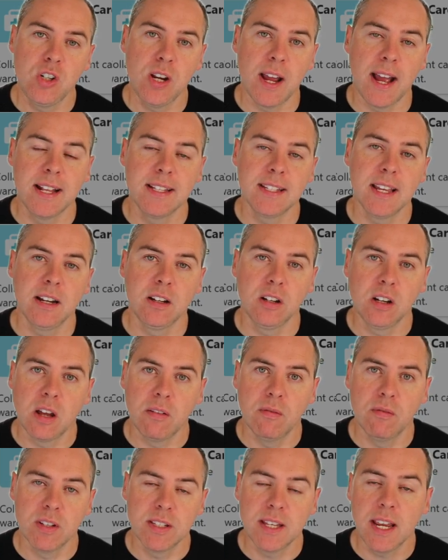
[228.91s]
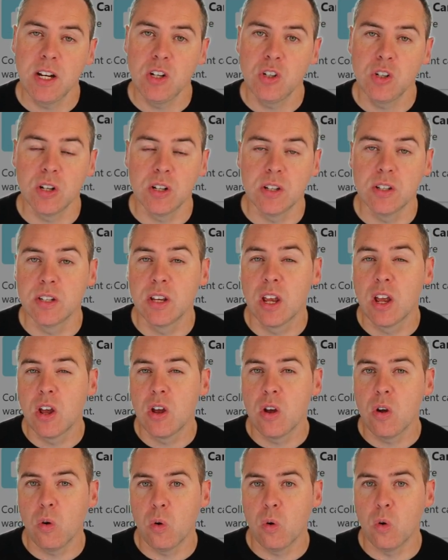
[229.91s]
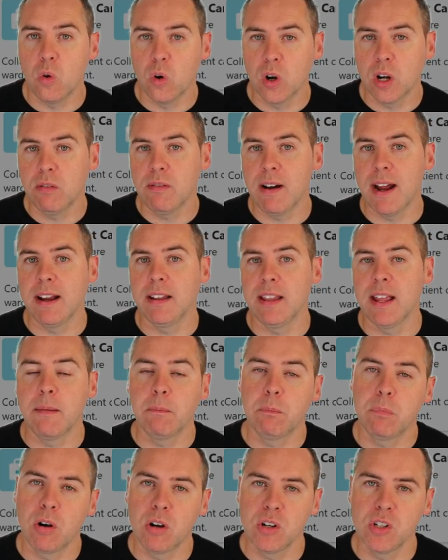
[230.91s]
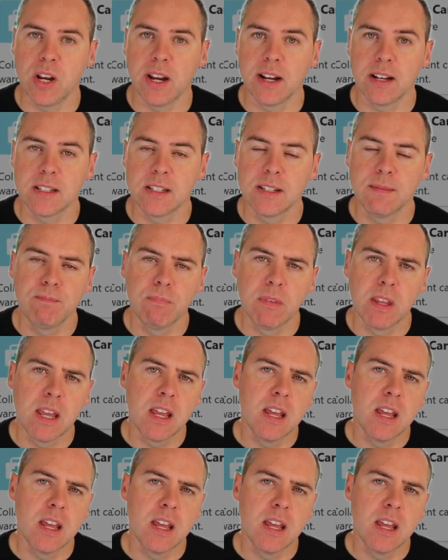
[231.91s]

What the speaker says: chat, and conversations all around that project.